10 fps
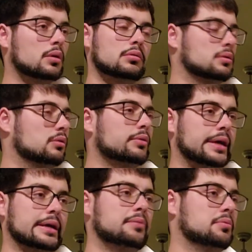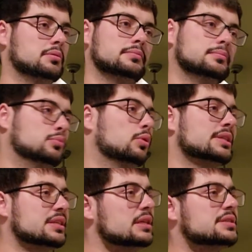oh, okay. Well,
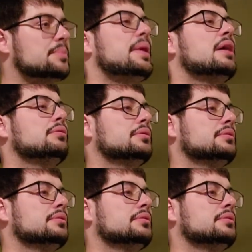what's this about?